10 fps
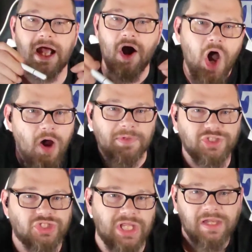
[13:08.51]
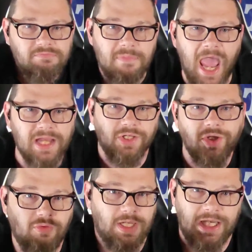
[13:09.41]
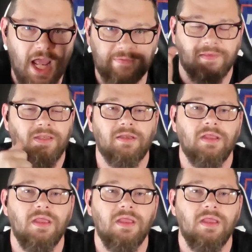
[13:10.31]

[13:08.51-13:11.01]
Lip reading: at home and just getting mad and doing nothing.